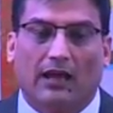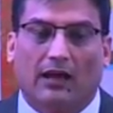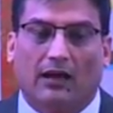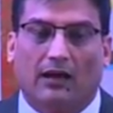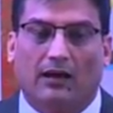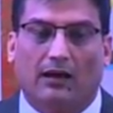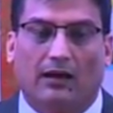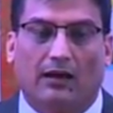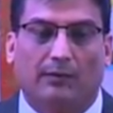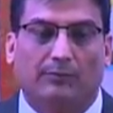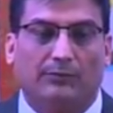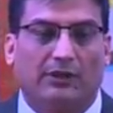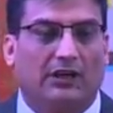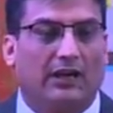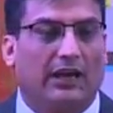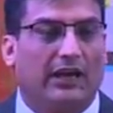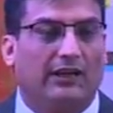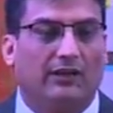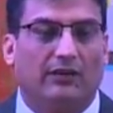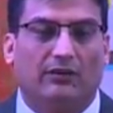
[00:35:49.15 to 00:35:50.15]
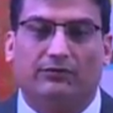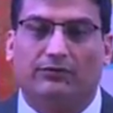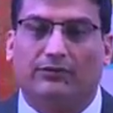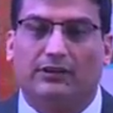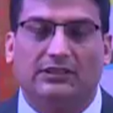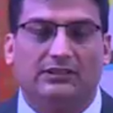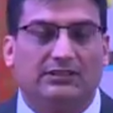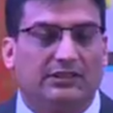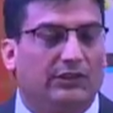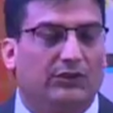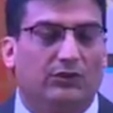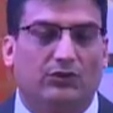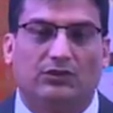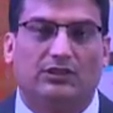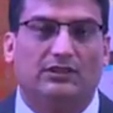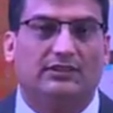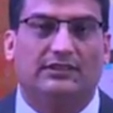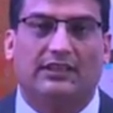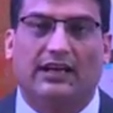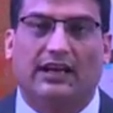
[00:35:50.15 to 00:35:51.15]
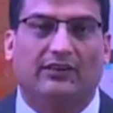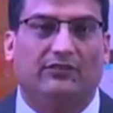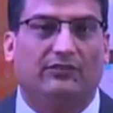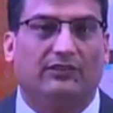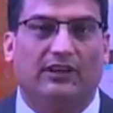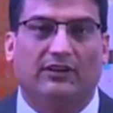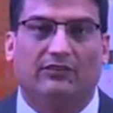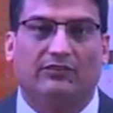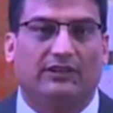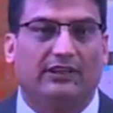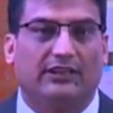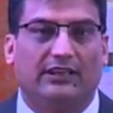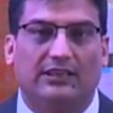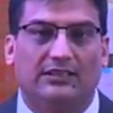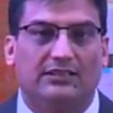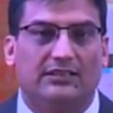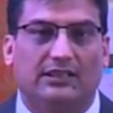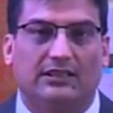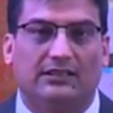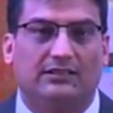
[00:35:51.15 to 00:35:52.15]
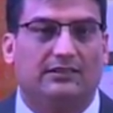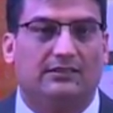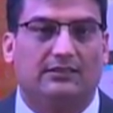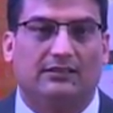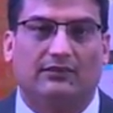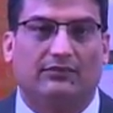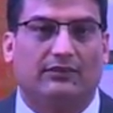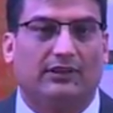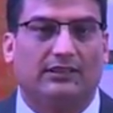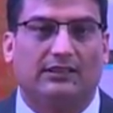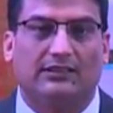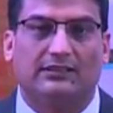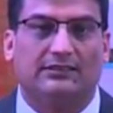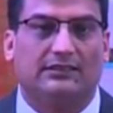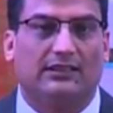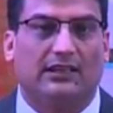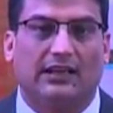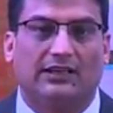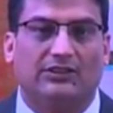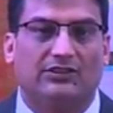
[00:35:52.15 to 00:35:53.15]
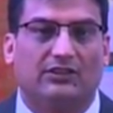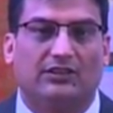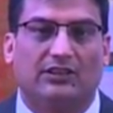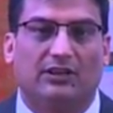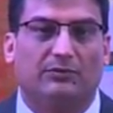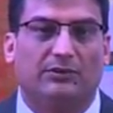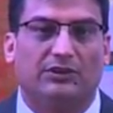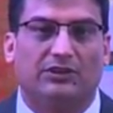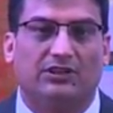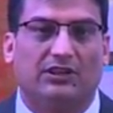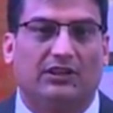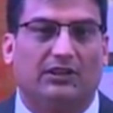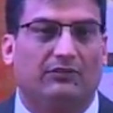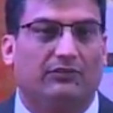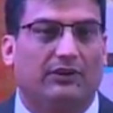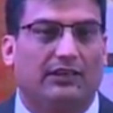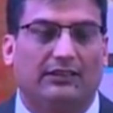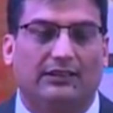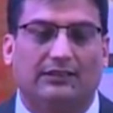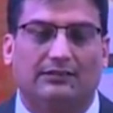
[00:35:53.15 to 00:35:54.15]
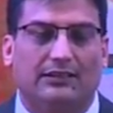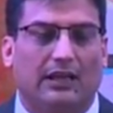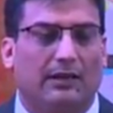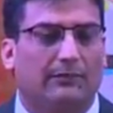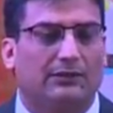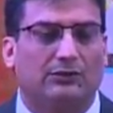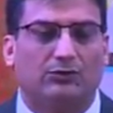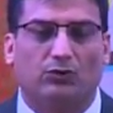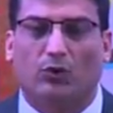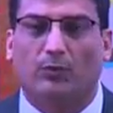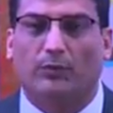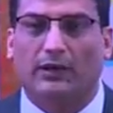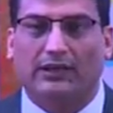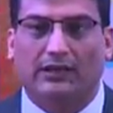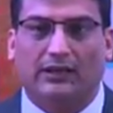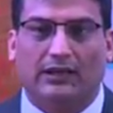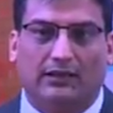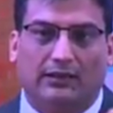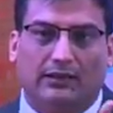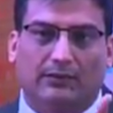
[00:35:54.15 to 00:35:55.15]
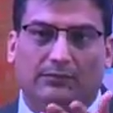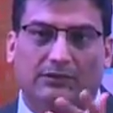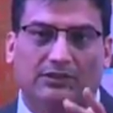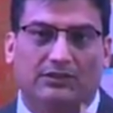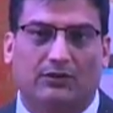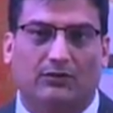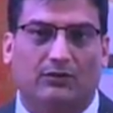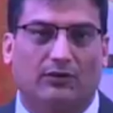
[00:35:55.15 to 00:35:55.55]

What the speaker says: The kind of institutions that we have created, whether it's election commission, whether it's, I mean, so many, and Mr.